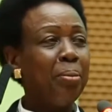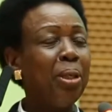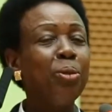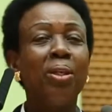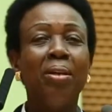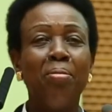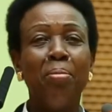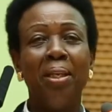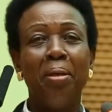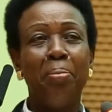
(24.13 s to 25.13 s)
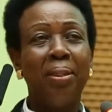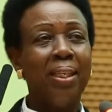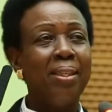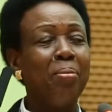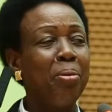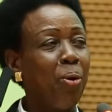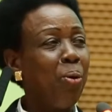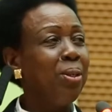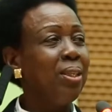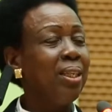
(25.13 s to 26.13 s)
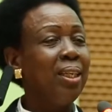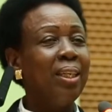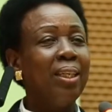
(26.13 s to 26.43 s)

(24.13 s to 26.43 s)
but you give me impetus because